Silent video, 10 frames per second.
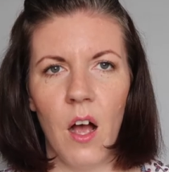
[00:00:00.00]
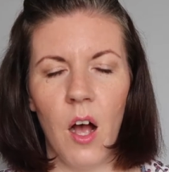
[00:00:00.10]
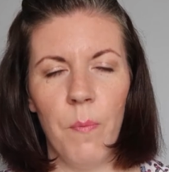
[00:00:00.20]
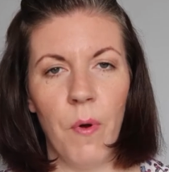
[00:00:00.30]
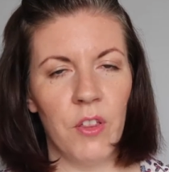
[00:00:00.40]

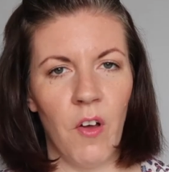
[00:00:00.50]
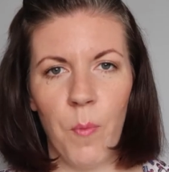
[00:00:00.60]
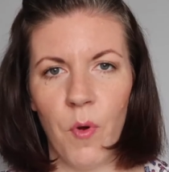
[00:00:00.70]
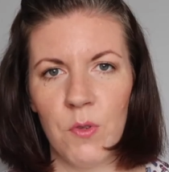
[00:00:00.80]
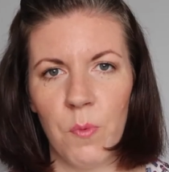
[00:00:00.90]
Both our
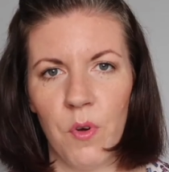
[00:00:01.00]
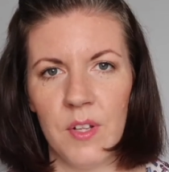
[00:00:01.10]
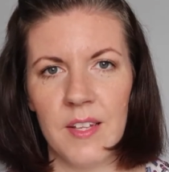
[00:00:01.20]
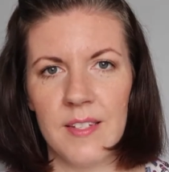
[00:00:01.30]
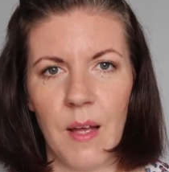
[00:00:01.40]
boys were born
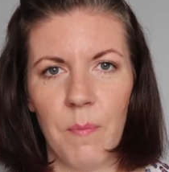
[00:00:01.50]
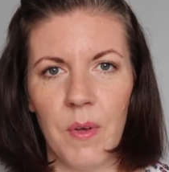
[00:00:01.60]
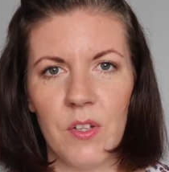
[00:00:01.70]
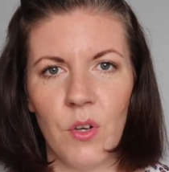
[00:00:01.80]
in December,